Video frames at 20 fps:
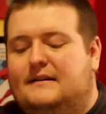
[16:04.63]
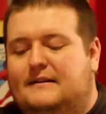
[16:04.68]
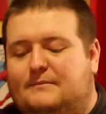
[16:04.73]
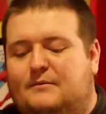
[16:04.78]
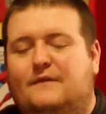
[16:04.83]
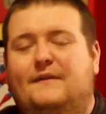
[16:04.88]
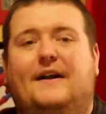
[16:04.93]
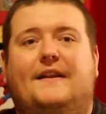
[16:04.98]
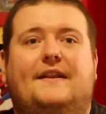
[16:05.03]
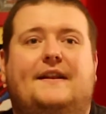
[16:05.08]

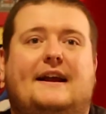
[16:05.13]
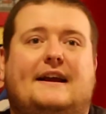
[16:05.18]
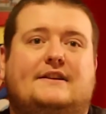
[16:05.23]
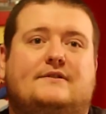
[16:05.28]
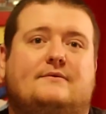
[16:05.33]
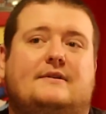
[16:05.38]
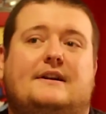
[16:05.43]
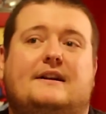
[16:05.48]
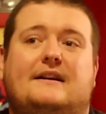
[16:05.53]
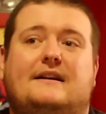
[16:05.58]
Move on to the next
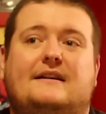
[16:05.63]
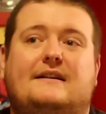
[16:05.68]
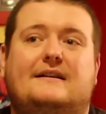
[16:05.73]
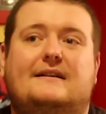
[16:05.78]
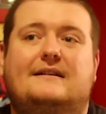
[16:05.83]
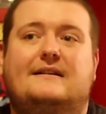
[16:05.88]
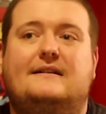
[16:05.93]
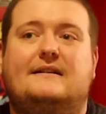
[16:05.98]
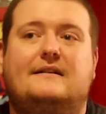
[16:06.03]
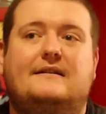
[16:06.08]
one.
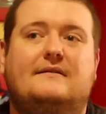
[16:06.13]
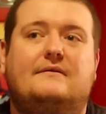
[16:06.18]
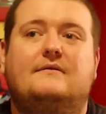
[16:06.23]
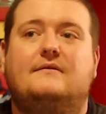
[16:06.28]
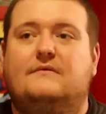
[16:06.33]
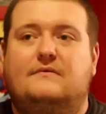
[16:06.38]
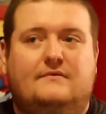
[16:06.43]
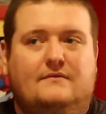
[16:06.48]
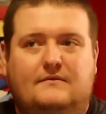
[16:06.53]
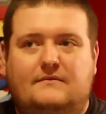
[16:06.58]

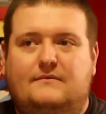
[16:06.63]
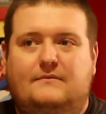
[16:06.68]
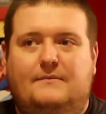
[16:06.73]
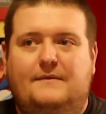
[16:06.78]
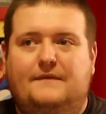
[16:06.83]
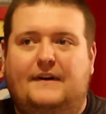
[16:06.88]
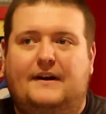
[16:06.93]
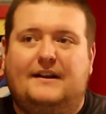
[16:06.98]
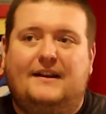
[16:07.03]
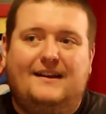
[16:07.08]

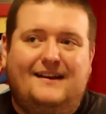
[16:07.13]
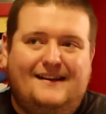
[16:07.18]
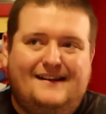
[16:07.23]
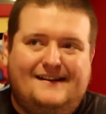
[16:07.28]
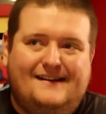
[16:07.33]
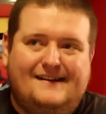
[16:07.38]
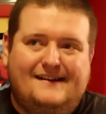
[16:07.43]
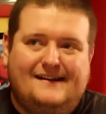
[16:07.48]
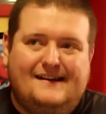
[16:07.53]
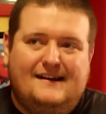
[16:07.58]
Fine.
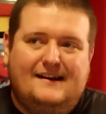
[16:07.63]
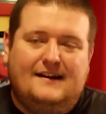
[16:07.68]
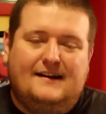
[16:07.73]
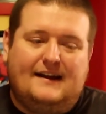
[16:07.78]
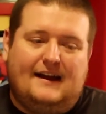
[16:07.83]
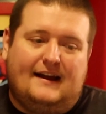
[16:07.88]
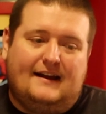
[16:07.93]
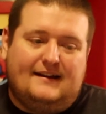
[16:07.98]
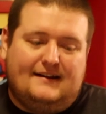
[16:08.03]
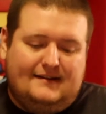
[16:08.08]

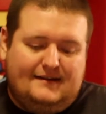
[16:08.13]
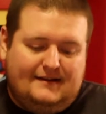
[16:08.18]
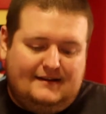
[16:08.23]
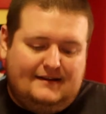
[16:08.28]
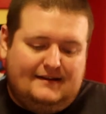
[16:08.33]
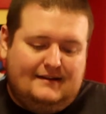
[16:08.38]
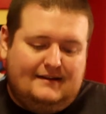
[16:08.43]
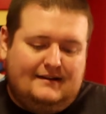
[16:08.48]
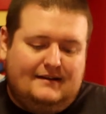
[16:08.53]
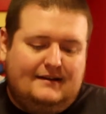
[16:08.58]
Okay.
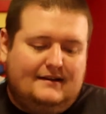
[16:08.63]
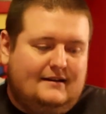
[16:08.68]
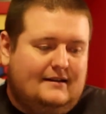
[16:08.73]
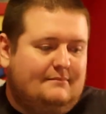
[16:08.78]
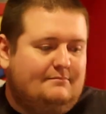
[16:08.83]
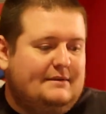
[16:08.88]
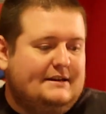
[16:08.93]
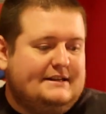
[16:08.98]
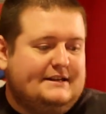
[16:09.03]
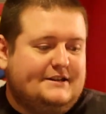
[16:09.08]

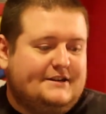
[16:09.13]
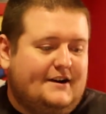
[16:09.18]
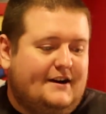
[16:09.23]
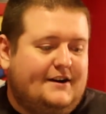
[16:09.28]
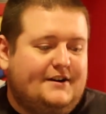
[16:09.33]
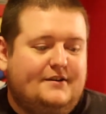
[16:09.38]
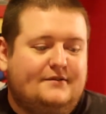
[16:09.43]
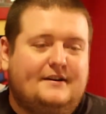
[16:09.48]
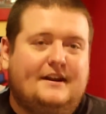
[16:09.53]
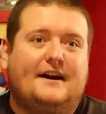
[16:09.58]
Business card,
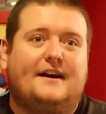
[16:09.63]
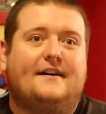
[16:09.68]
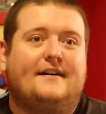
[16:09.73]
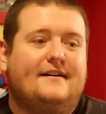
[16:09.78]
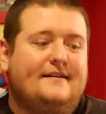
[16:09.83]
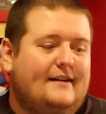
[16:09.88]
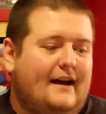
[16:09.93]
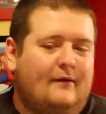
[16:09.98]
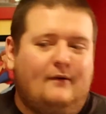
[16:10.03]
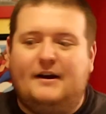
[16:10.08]
don't care.
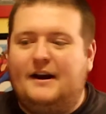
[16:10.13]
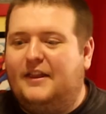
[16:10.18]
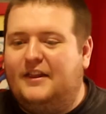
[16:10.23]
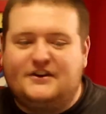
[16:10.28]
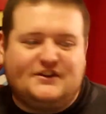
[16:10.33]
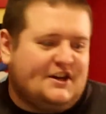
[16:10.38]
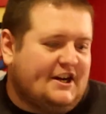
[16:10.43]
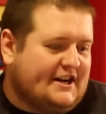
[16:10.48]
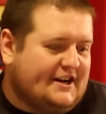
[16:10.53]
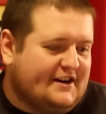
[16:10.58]
I want another
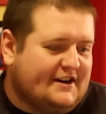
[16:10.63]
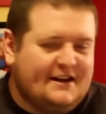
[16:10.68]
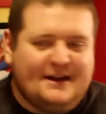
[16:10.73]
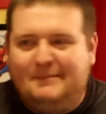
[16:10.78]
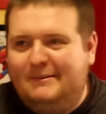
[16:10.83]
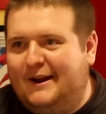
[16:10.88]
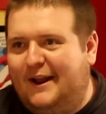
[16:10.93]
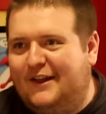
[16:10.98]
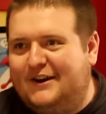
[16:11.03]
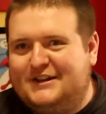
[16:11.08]
sucker. Give
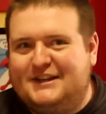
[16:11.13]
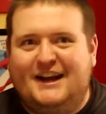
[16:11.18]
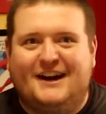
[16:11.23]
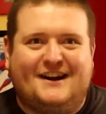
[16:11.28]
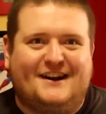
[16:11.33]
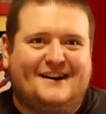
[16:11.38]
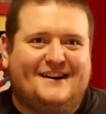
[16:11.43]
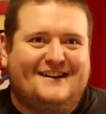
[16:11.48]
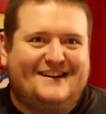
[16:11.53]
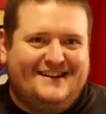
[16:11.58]
me another
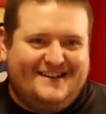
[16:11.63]
sucker.